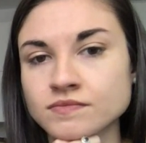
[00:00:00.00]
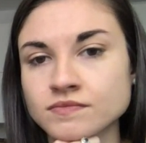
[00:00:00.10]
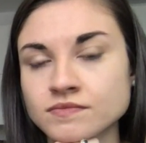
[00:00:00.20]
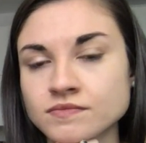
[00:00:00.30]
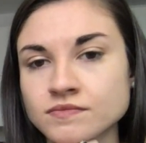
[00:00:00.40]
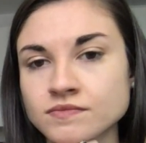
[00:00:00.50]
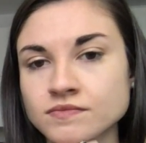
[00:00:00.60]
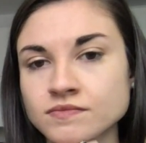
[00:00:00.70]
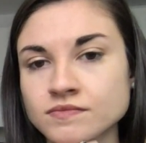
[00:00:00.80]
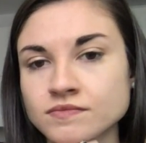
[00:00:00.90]

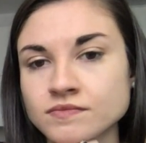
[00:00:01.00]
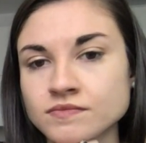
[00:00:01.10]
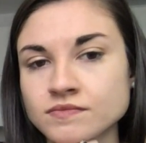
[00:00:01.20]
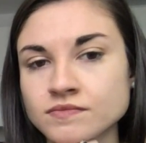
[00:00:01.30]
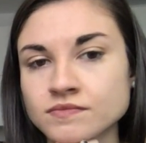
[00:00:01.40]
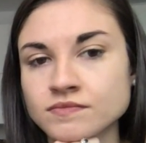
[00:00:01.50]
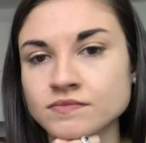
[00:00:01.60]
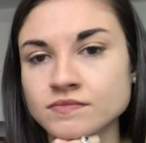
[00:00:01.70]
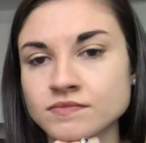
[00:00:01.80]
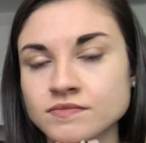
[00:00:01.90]

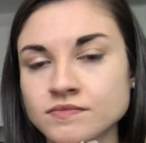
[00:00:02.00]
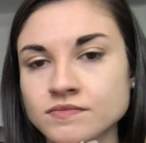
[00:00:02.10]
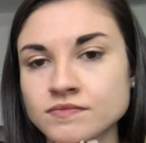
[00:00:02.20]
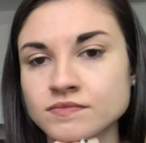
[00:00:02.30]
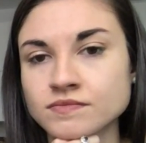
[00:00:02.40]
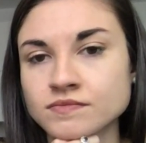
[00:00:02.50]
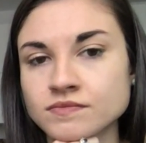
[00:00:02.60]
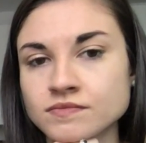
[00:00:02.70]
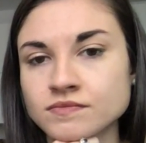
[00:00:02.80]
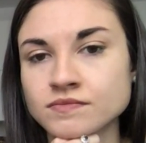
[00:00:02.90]
The person shown says nothing.